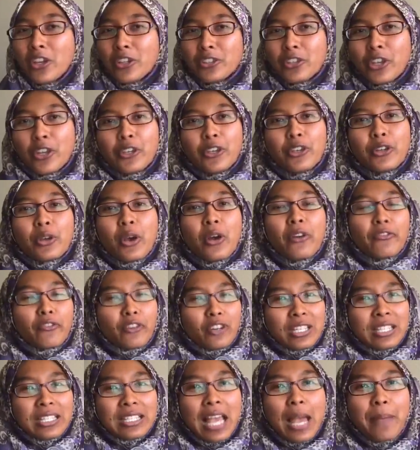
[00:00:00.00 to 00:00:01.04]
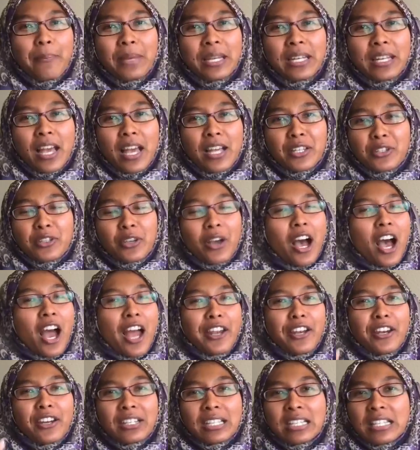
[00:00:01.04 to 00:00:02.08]
So you go for seminars, you
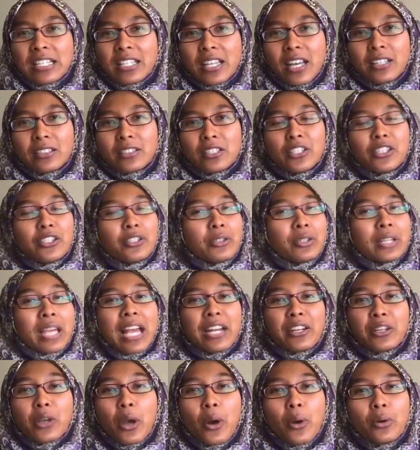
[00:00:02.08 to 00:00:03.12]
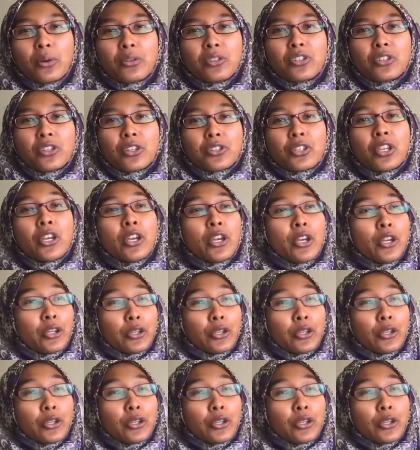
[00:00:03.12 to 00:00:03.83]
hire a consultant, you get coaches,